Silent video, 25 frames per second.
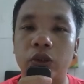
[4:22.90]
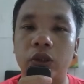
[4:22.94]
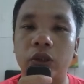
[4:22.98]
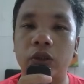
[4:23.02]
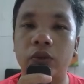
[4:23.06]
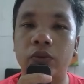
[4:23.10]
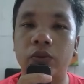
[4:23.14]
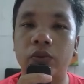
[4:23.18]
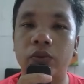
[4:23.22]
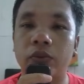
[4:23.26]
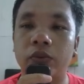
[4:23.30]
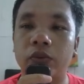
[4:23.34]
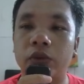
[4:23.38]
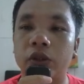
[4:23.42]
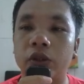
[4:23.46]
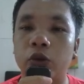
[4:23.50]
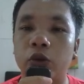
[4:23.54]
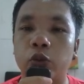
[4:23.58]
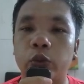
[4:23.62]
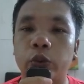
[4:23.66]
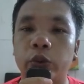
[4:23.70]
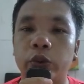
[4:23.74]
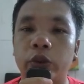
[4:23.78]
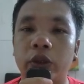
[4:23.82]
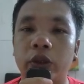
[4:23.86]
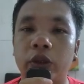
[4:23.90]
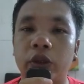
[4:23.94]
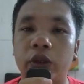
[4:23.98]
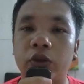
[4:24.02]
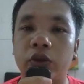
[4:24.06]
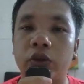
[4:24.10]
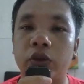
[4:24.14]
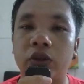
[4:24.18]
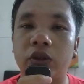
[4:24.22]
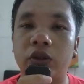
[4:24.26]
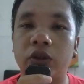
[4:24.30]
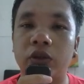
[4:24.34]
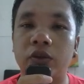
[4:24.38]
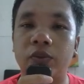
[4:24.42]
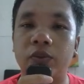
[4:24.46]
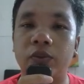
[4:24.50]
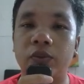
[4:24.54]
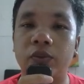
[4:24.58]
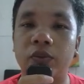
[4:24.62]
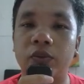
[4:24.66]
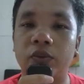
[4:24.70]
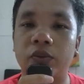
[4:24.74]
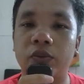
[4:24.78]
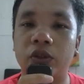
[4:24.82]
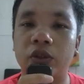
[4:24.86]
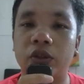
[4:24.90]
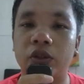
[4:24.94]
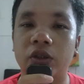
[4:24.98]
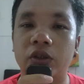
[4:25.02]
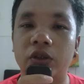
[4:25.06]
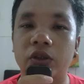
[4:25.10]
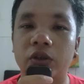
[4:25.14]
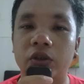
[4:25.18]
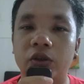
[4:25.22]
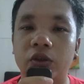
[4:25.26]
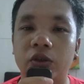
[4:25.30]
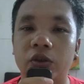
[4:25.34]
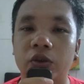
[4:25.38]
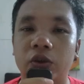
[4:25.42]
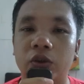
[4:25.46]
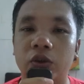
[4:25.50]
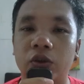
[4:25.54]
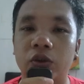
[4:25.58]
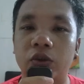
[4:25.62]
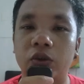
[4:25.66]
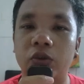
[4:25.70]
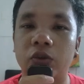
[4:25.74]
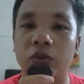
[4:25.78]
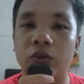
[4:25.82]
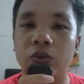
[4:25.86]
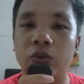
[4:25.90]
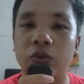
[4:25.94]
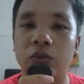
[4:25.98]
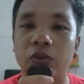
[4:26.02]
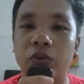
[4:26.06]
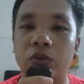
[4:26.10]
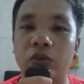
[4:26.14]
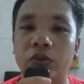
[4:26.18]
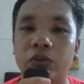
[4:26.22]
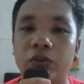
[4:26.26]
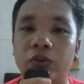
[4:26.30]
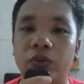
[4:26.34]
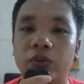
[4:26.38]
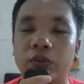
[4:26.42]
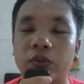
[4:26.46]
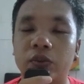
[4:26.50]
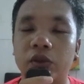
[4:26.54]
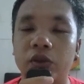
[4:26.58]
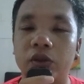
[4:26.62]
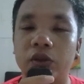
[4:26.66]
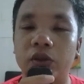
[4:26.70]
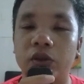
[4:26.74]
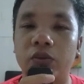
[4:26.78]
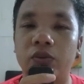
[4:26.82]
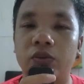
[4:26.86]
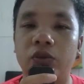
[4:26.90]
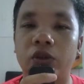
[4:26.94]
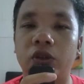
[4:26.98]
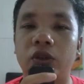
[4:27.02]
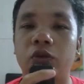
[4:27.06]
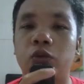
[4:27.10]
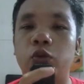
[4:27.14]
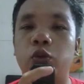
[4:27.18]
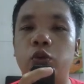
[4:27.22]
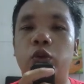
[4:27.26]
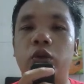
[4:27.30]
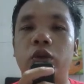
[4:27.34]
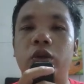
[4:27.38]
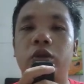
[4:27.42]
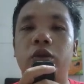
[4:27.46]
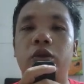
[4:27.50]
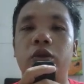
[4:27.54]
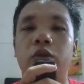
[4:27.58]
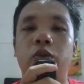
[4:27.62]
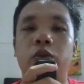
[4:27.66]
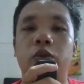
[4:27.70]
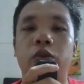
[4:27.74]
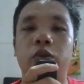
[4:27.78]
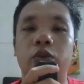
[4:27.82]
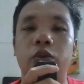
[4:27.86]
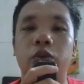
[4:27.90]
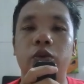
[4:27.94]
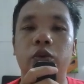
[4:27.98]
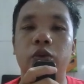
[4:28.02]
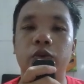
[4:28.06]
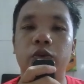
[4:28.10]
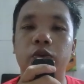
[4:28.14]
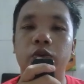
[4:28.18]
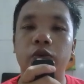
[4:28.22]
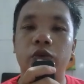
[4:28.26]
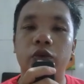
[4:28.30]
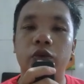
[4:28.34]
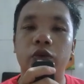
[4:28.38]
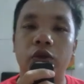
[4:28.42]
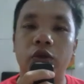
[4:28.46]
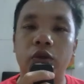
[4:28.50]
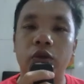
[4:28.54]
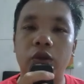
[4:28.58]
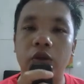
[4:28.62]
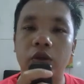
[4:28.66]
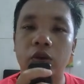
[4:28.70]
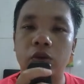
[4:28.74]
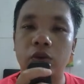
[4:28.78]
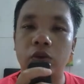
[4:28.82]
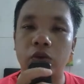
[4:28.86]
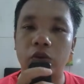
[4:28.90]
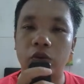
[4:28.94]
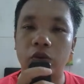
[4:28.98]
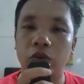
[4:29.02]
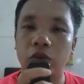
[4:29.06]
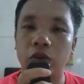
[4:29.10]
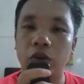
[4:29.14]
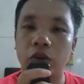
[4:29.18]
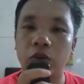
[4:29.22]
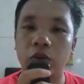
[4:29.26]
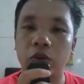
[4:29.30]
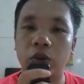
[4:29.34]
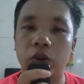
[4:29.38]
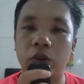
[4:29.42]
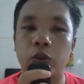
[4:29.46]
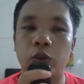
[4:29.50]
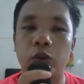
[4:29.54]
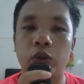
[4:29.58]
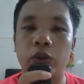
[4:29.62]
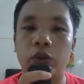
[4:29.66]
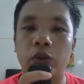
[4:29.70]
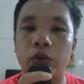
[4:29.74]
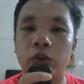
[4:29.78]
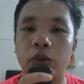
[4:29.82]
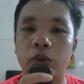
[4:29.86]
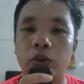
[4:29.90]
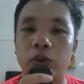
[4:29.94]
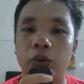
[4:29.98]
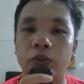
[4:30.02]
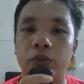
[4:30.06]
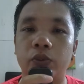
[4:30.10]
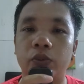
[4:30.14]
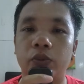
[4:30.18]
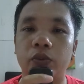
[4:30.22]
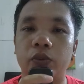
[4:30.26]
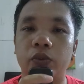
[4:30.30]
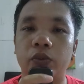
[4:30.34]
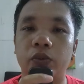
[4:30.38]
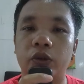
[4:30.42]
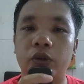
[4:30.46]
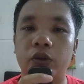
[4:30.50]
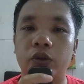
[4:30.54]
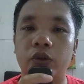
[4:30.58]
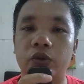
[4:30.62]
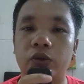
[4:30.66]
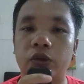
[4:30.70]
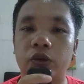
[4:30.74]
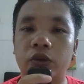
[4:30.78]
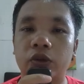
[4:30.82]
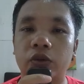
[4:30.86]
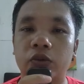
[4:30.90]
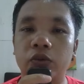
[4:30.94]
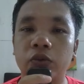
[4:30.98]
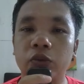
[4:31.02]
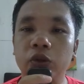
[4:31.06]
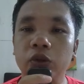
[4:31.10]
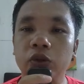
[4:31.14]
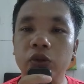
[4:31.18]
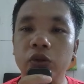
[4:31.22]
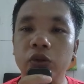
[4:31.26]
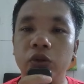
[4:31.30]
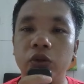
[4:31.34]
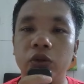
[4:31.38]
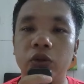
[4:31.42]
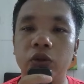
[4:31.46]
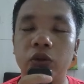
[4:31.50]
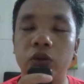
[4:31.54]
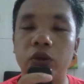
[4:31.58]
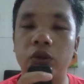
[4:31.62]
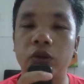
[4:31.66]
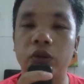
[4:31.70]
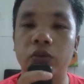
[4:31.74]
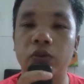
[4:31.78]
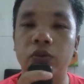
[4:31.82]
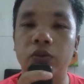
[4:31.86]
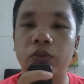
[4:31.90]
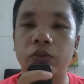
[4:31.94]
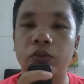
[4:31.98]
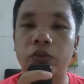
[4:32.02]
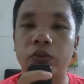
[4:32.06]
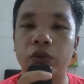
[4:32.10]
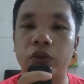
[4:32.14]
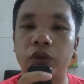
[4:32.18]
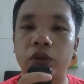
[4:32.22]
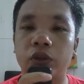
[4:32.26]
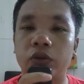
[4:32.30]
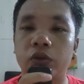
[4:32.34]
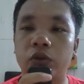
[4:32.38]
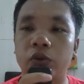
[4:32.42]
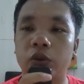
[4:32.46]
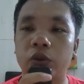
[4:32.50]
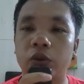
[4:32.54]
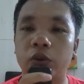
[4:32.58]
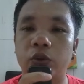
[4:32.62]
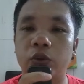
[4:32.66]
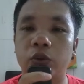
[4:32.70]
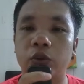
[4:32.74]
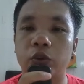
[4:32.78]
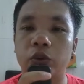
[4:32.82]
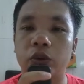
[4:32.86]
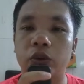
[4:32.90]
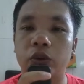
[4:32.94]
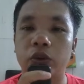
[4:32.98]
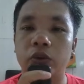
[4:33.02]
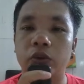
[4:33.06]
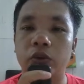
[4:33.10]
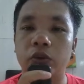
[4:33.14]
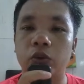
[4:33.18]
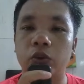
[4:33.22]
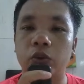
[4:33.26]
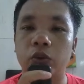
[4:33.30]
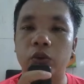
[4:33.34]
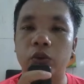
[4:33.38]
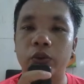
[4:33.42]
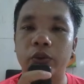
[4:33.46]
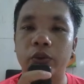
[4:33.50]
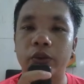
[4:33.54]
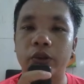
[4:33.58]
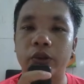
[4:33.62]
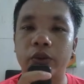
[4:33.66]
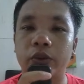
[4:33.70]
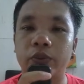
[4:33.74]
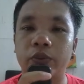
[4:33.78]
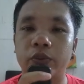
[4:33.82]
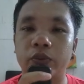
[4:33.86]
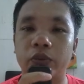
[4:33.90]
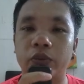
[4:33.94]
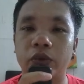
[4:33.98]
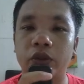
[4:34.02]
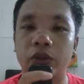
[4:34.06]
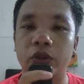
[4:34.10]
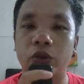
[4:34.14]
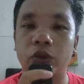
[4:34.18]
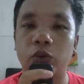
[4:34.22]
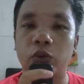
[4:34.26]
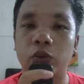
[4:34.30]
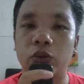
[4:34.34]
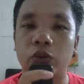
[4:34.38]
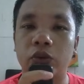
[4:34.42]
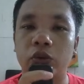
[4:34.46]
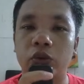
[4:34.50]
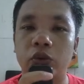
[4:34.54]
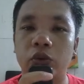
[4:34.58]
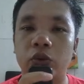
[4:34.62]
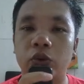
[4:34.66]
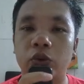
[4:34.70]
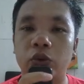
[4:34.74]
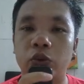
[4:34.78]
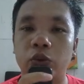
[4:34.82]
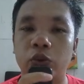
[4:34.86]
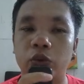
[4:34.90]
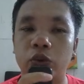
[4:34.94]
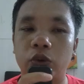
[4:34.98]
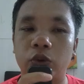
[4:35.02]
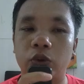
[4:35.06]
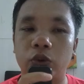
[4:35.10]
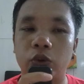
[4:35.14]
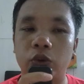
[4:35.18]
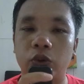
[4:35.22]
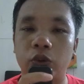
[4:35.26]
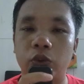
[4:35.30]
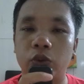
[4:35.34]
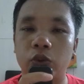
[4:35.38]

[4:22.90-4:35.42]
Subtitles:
"Emma," she said with a smile. "And this is Scout, my trusty partner." Their small conversations made the time pass a little quicker. And despite the pain,